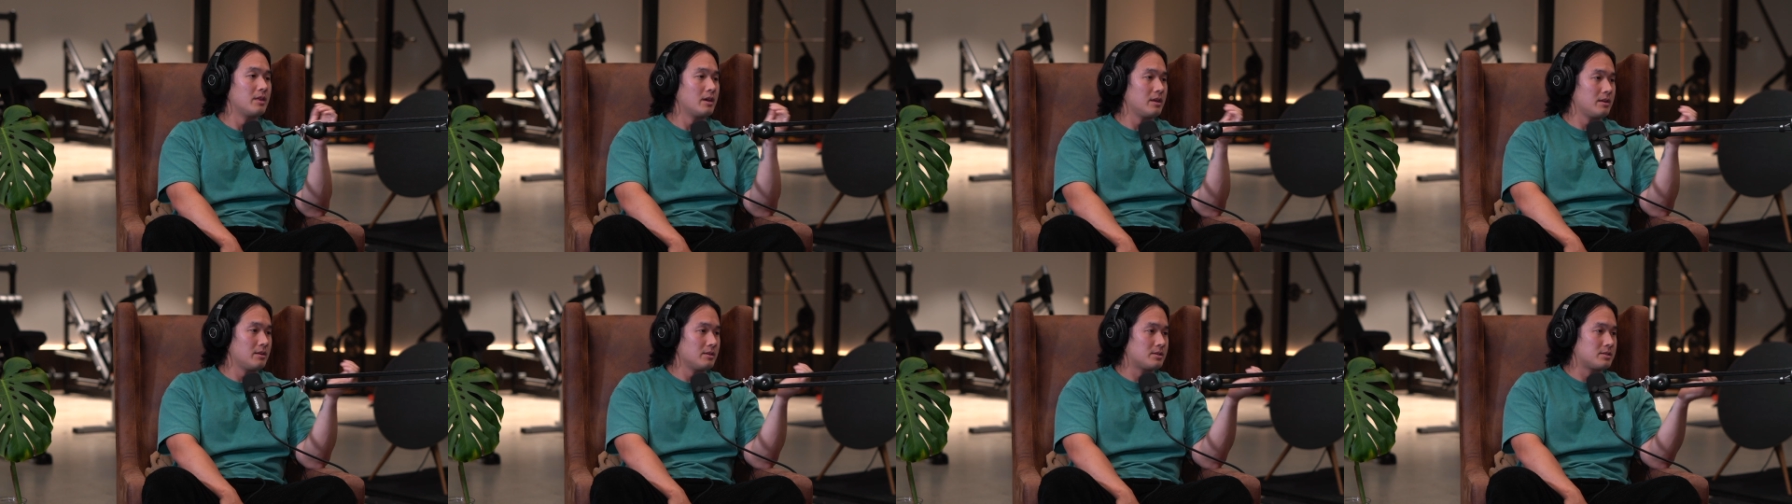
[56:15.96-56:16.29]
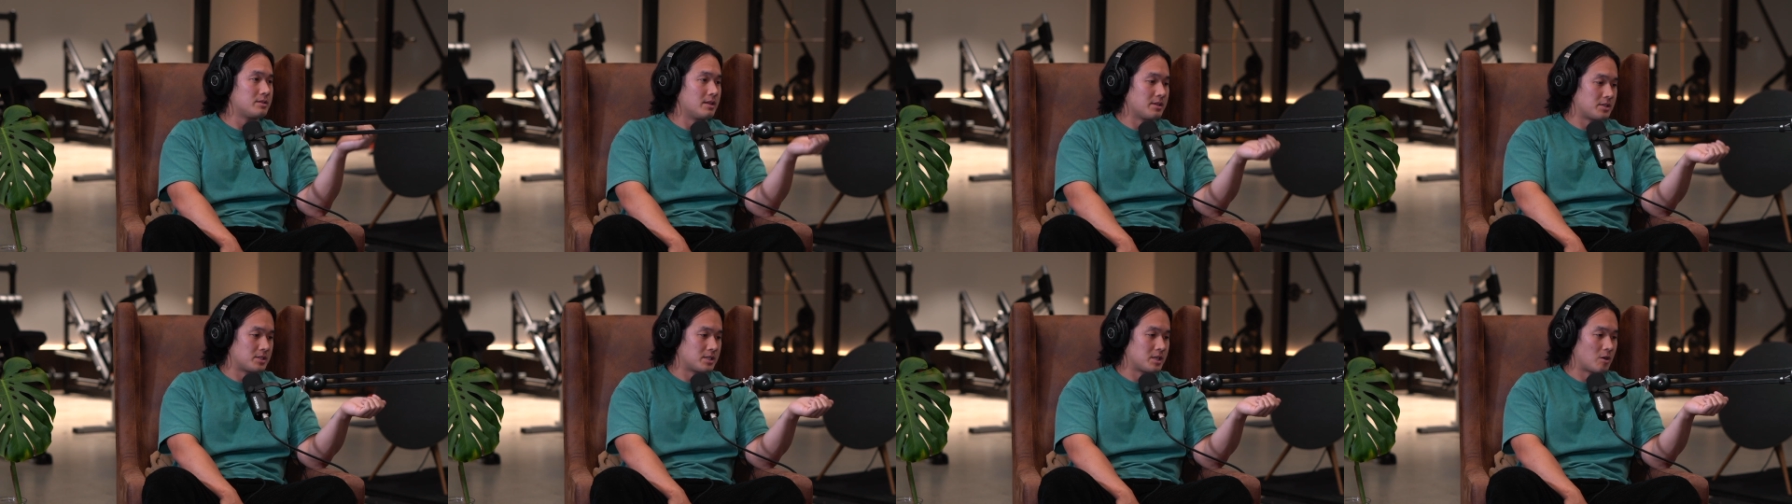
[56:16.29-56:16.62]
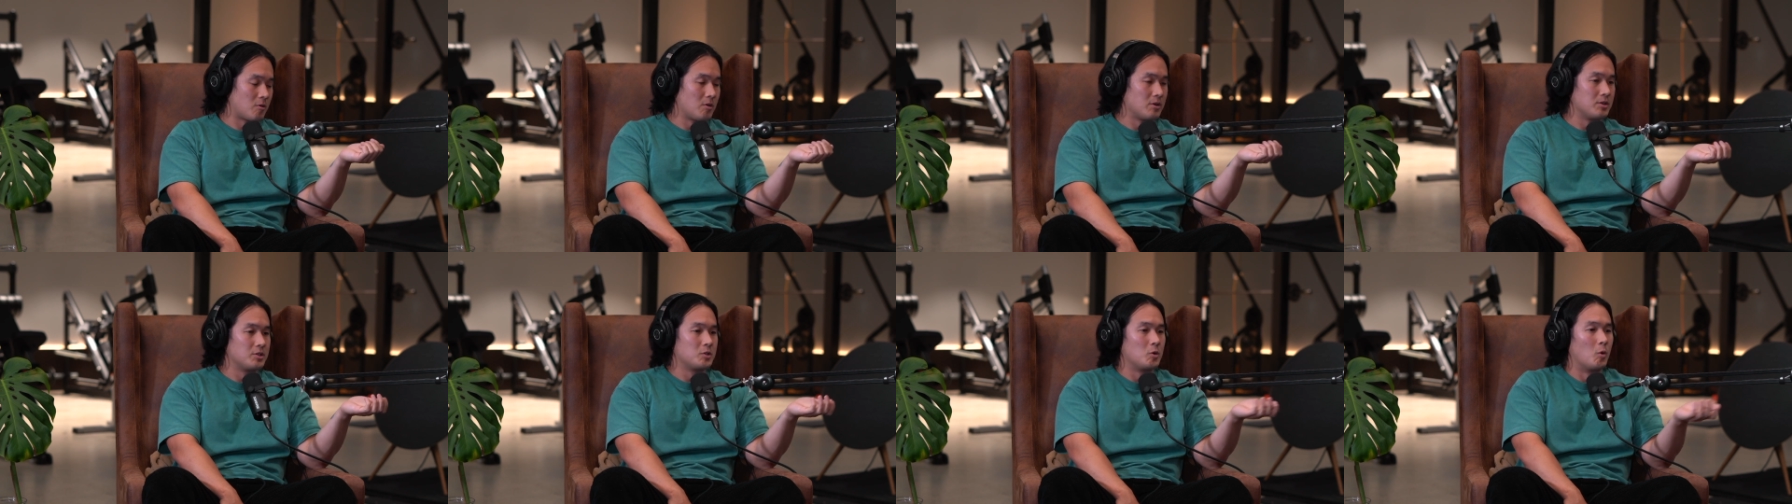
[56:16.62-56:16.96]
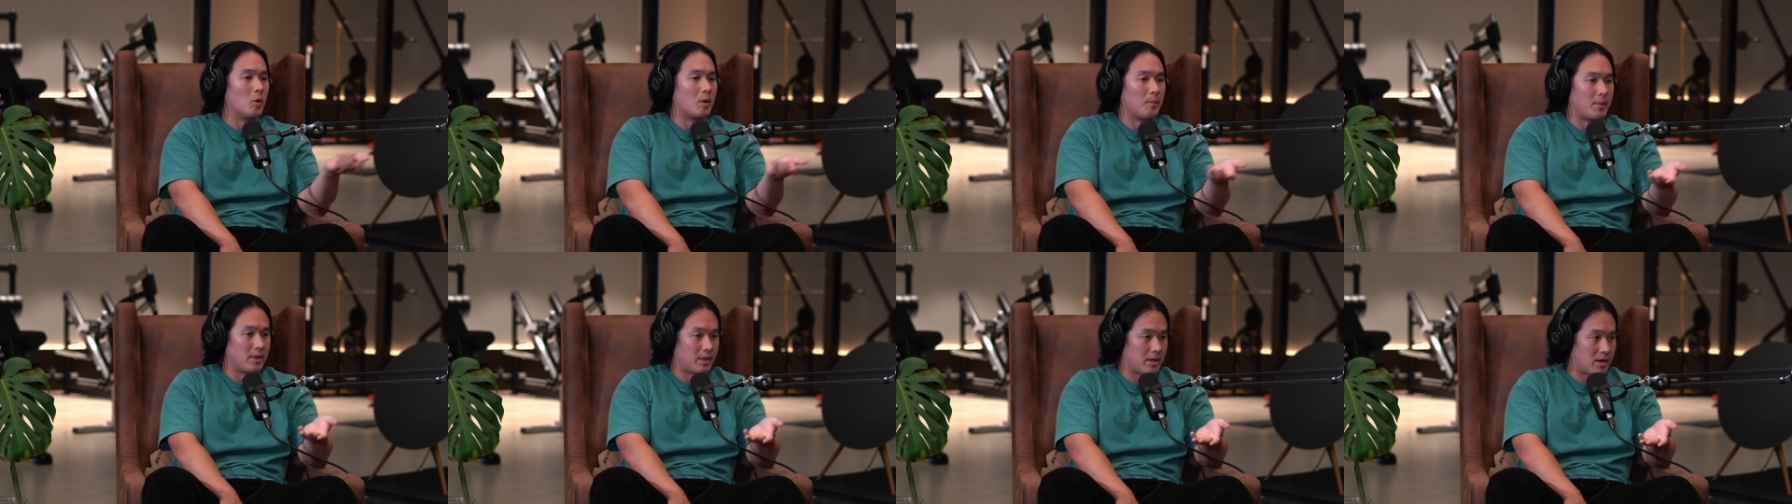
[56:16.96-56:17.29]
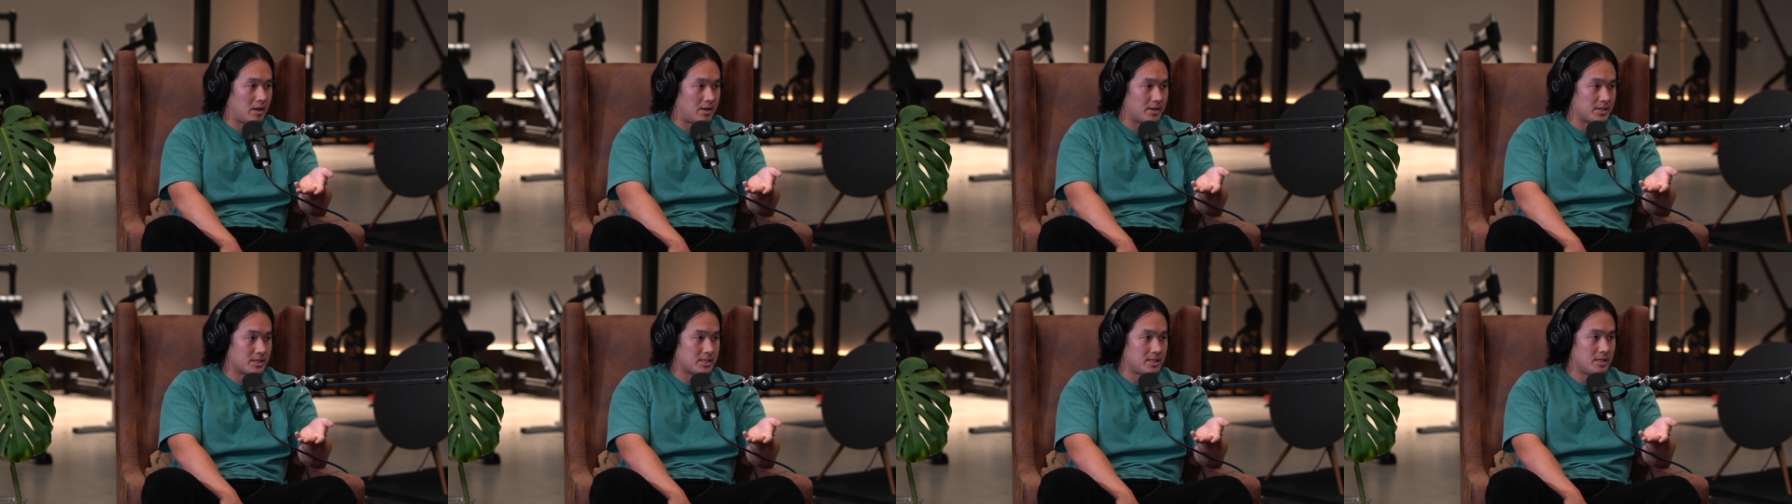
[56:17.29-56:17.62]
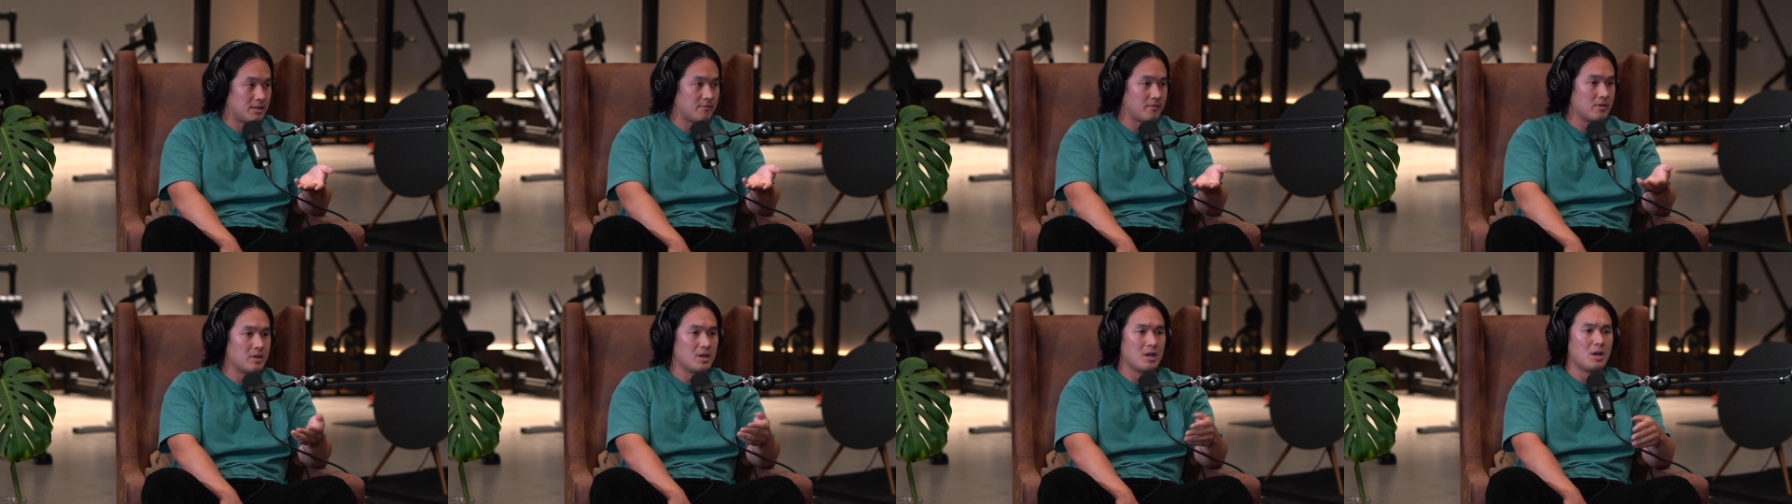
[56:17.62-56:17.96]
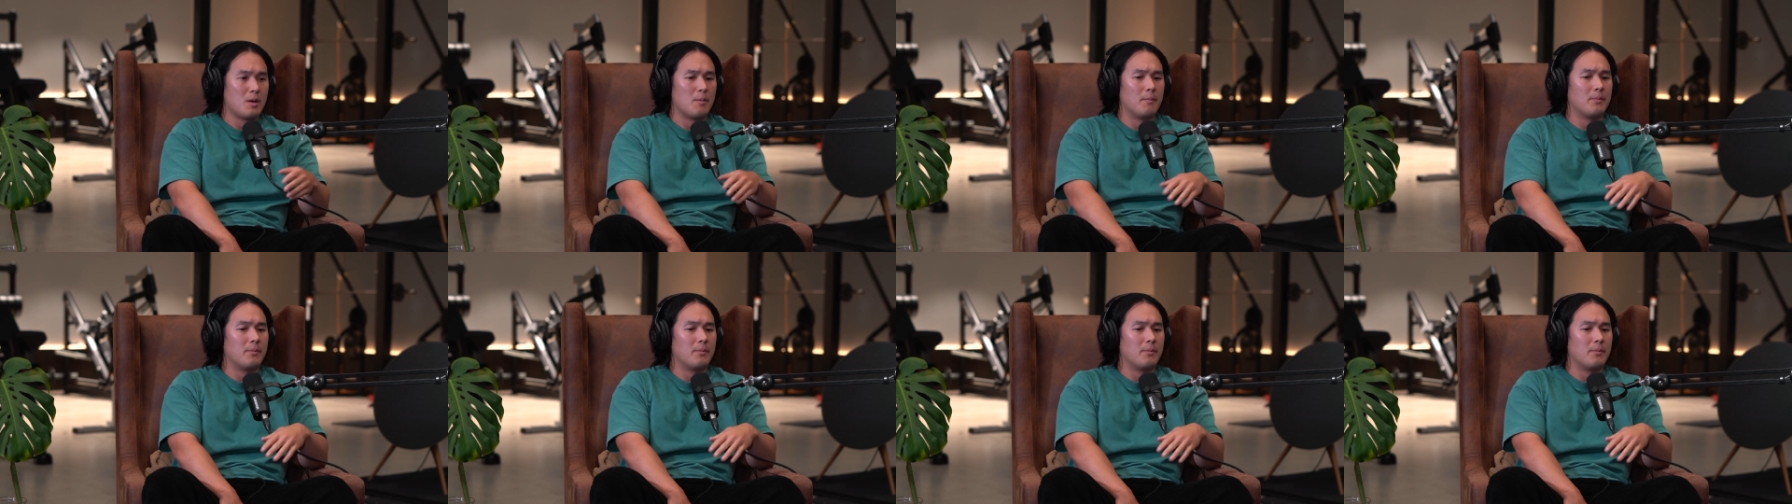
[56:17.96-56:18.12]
then it's necessary talking about the kind of stuff.